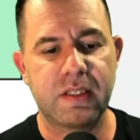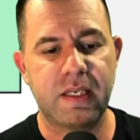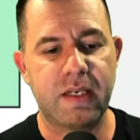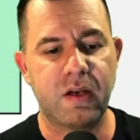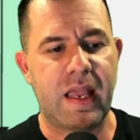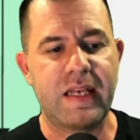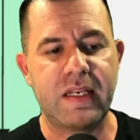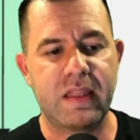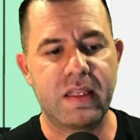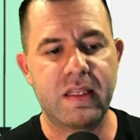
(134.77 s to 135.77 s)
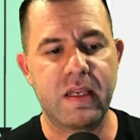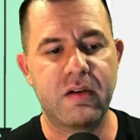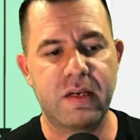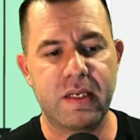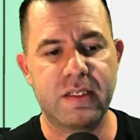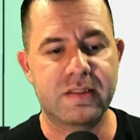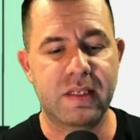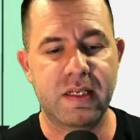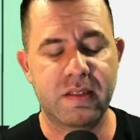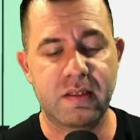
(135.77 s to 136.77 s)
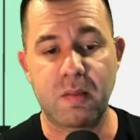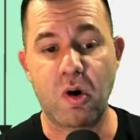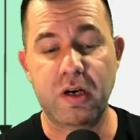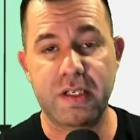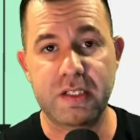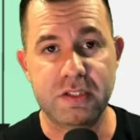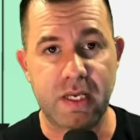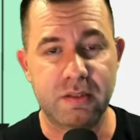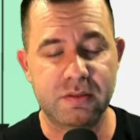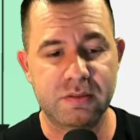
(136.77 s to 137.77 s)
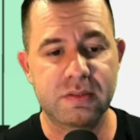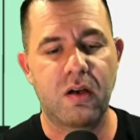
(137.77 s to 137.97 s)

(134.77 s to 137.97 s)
and anything here inside the marketing channels